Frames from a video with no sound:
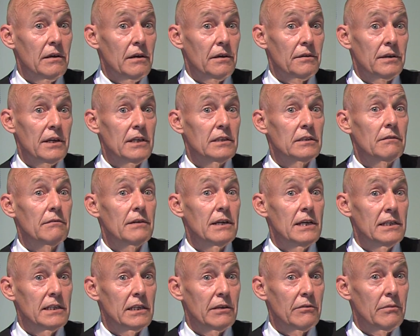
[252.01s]
these are
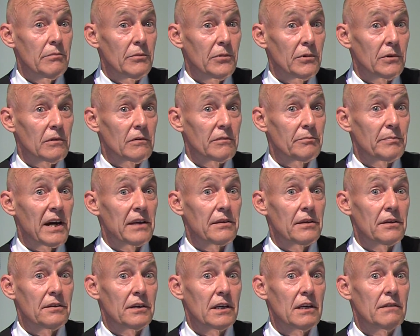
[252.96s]
easily removed by the
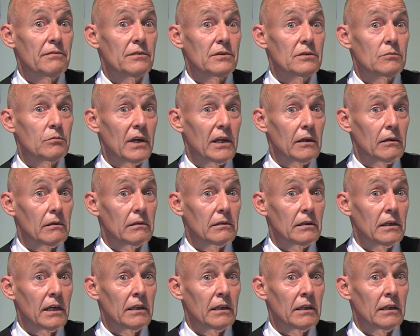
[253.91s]
thief as well,